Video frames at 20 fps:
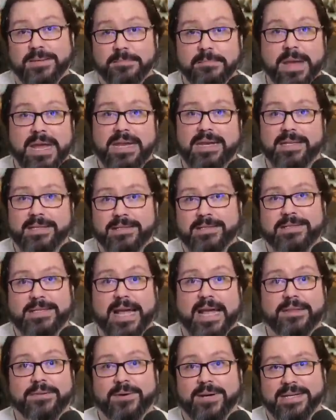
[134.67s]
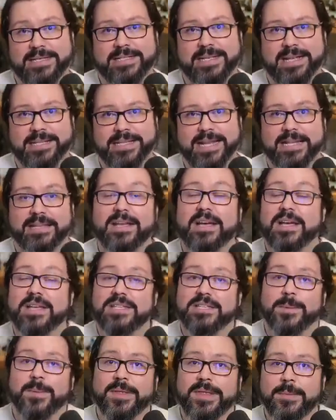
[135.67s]
made it standardized like that.
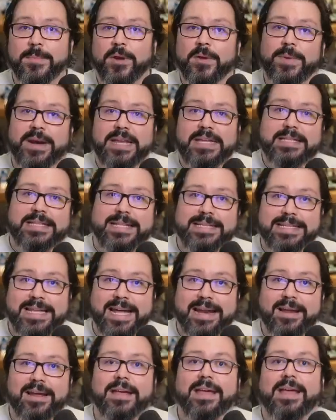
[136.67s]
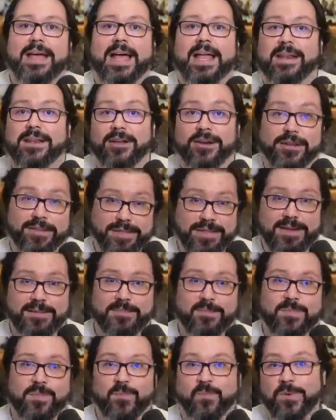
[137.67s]
Some of them already did that. A lot of
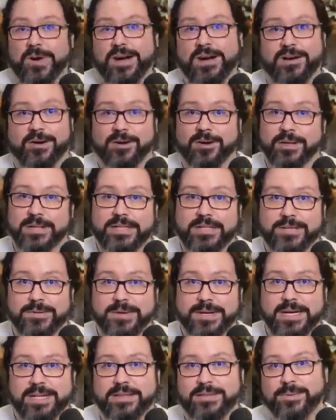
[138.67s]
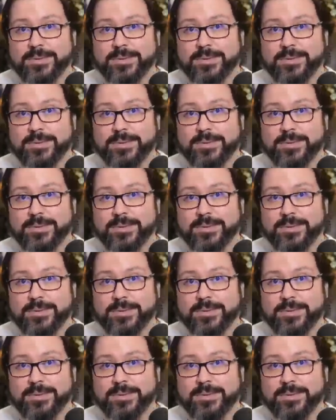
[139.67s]
them were only doing it to